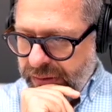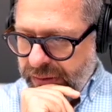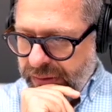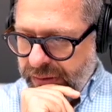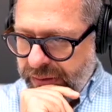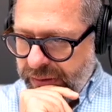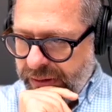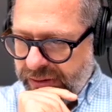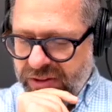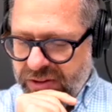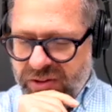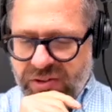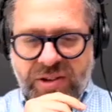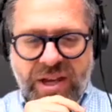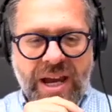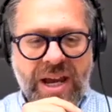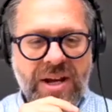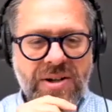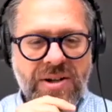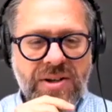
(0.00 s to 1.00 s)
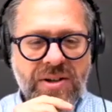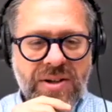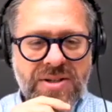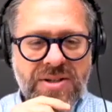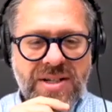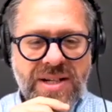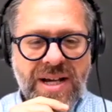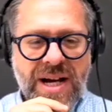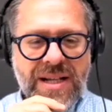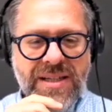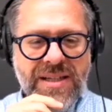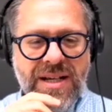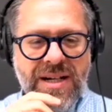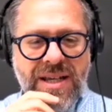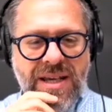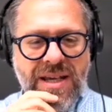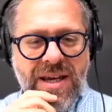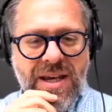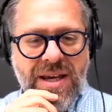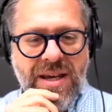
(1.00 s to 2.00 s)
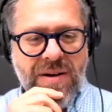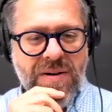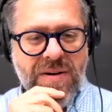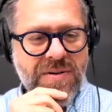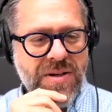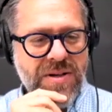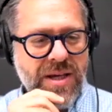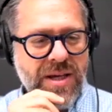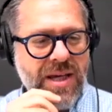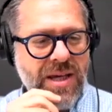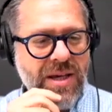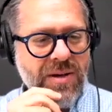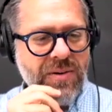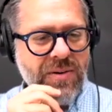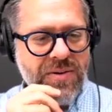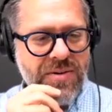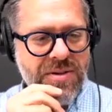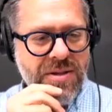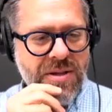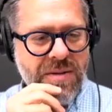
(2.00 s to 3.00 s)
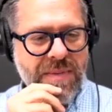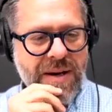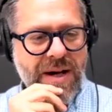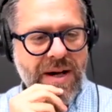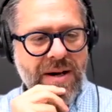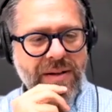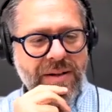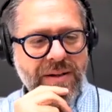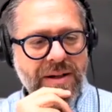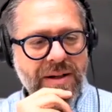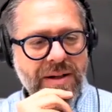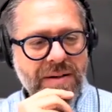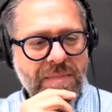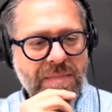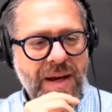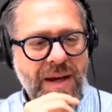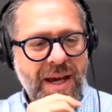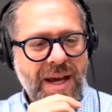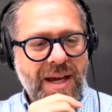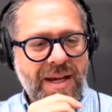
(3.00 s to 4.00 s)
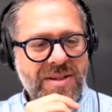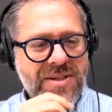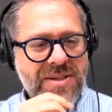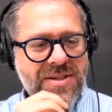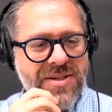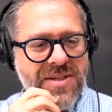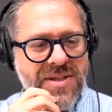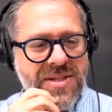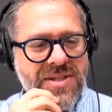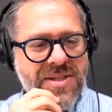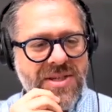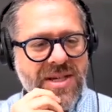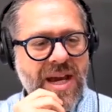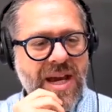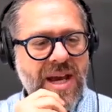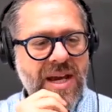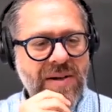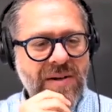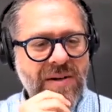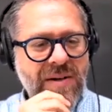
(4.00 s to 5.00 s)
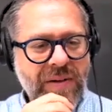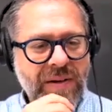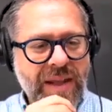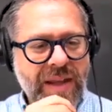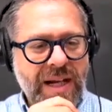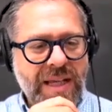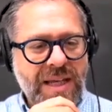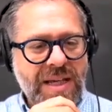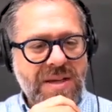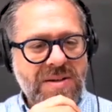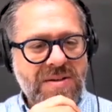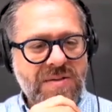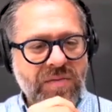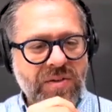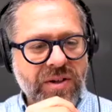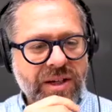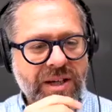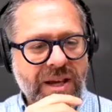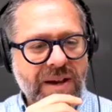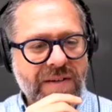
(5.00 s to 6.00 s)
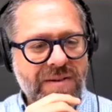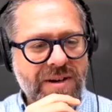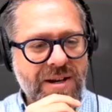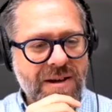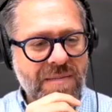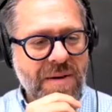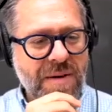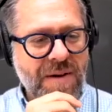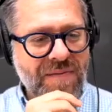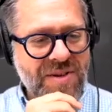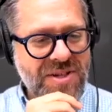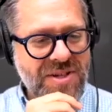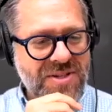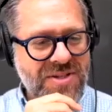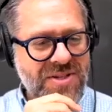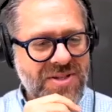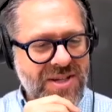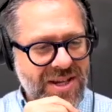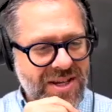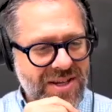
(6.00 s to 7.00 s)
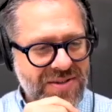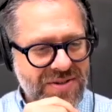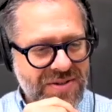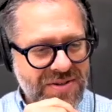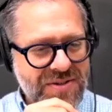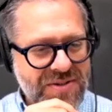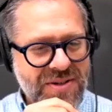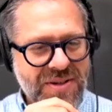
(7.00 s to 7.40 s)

That the scandal is not that he heals the paralytic man; it's the scandal that he's forgiven him of his sins.